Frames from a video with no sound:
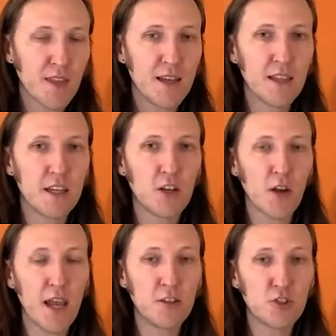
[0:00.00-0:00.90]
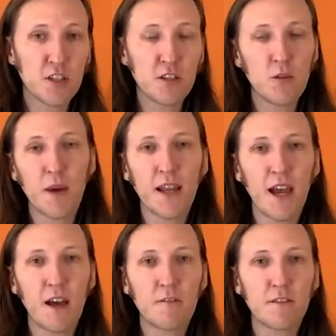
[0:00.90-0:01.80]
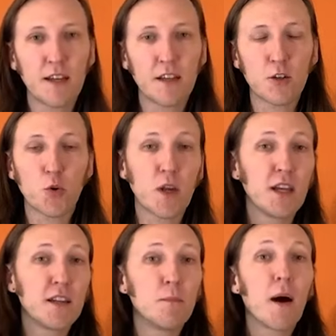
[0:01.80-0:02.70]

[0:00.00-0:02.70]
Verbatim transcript: and then in your engine, you might have like a created